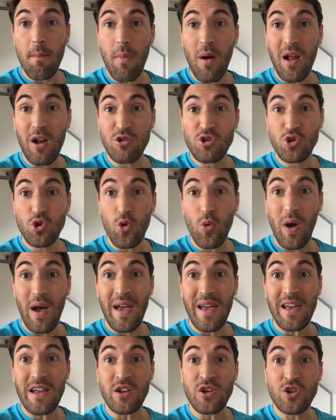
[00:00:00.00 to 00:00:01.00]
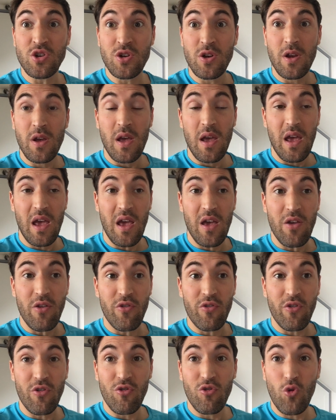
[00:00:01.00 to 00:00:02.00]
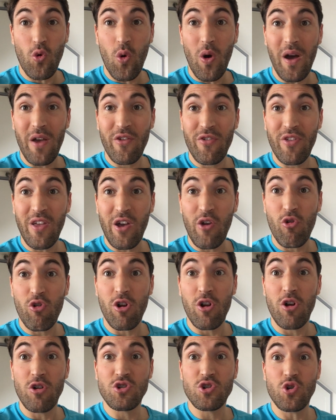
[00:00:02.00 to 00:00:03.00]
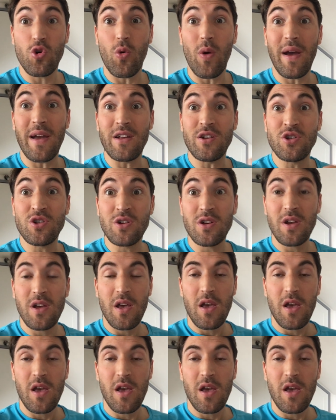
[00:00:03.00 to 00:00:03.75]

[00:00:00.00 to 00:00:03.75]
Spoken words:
biological age is twice their chronological age.